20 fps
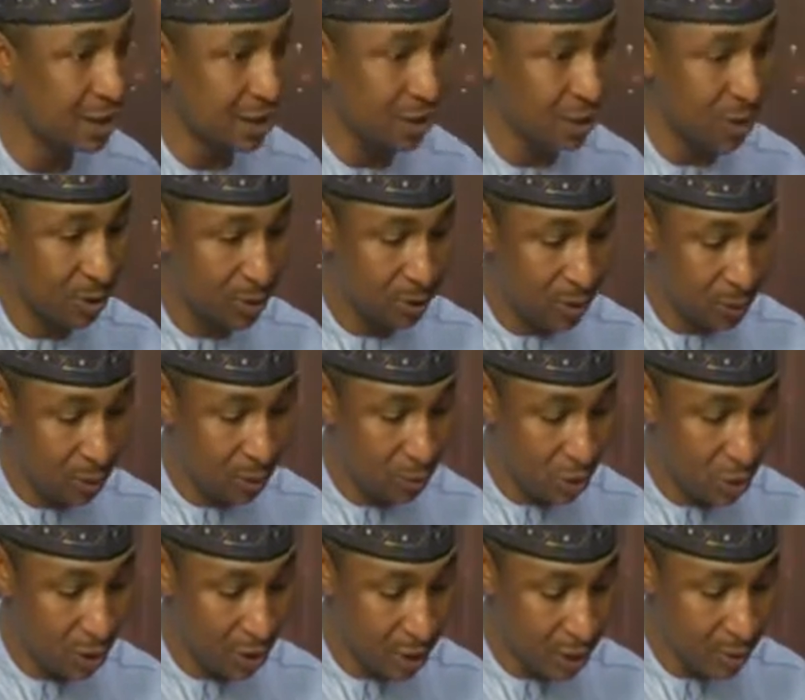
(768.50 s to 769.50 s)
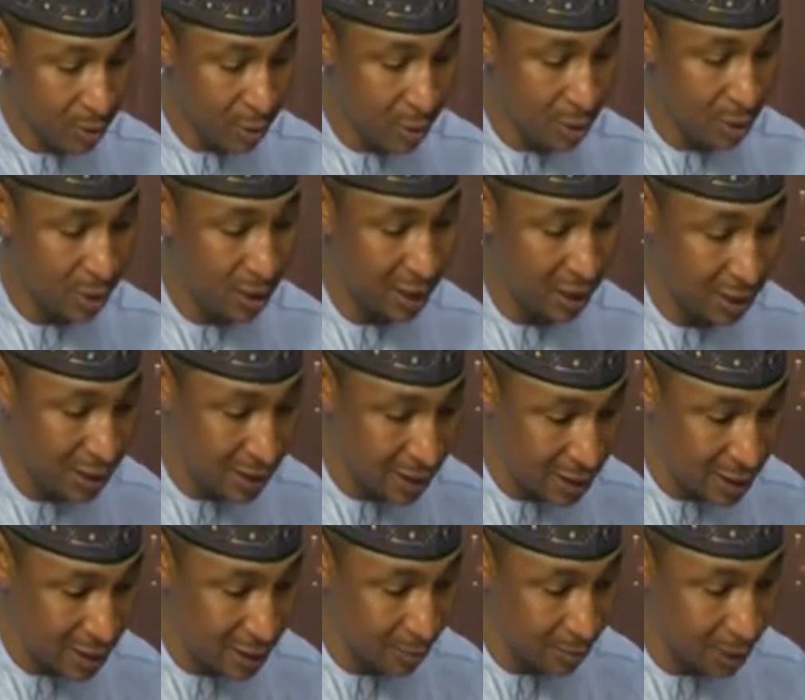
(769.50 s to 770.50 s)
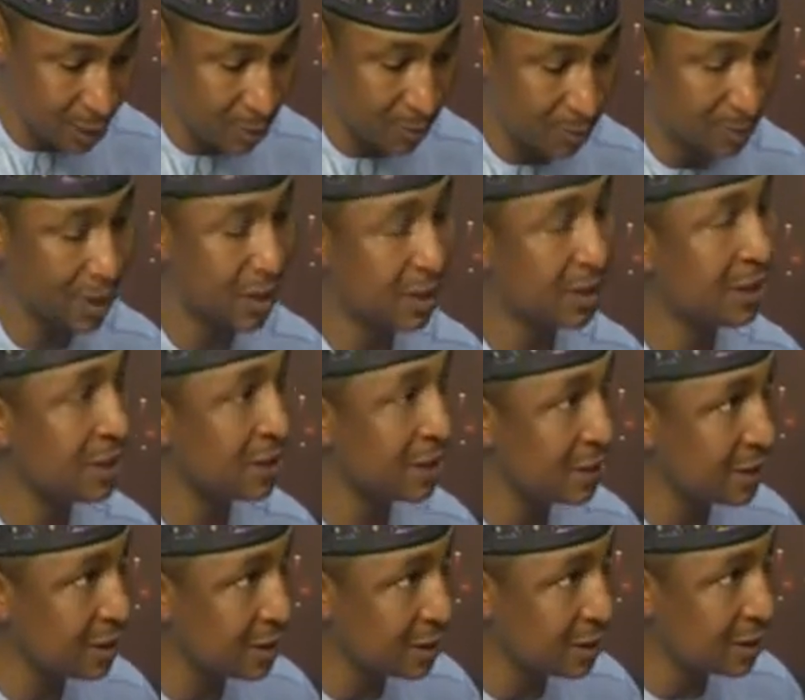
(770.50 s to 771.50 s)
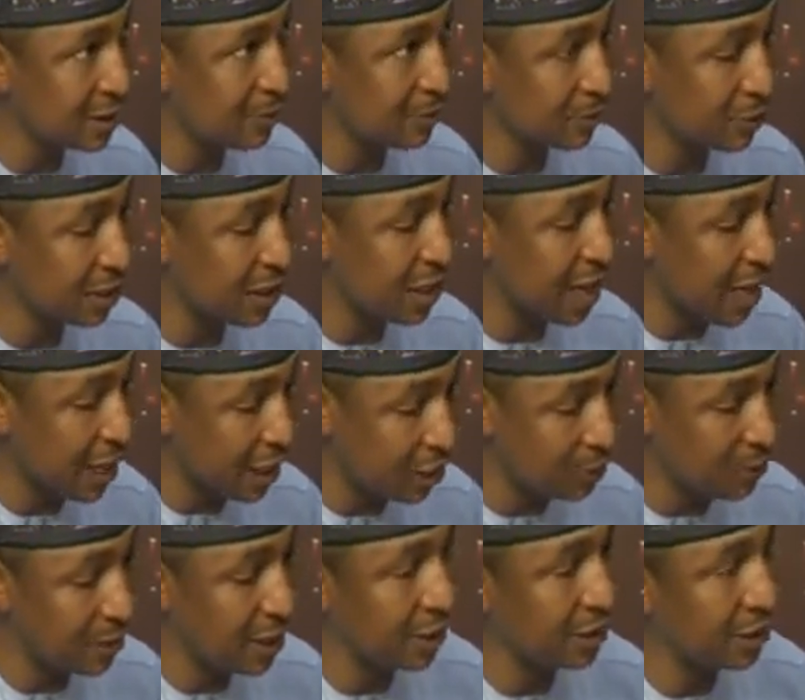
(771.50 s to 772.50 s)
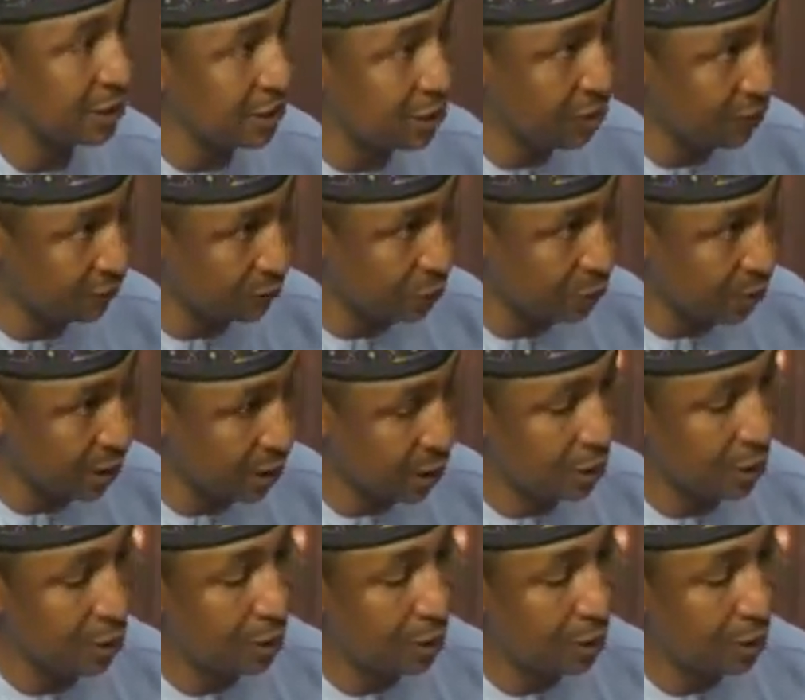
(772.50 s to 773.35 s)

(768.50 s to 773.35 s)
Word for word: you know, working more on the system and upgrading the system, both the hardware and the software,